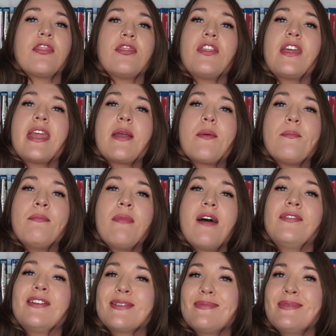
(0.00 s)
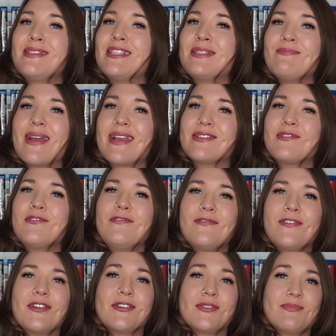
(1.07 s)
The Marvelous Missus Maisel
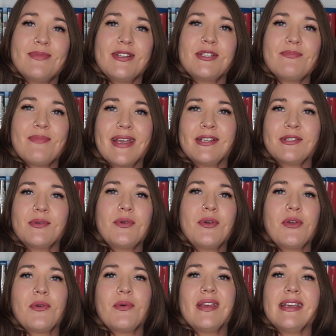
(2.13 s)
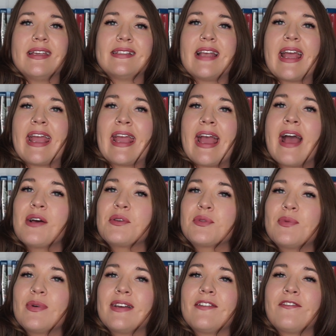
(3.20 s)
follows Midge Maisel, who is a
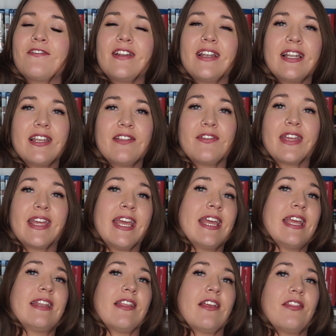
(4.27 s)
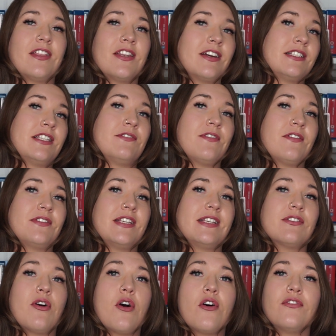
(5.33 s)
housewife living in the nineteen
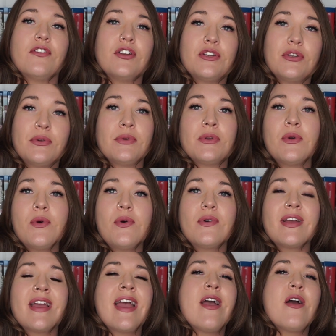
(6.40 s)
fifties of New York.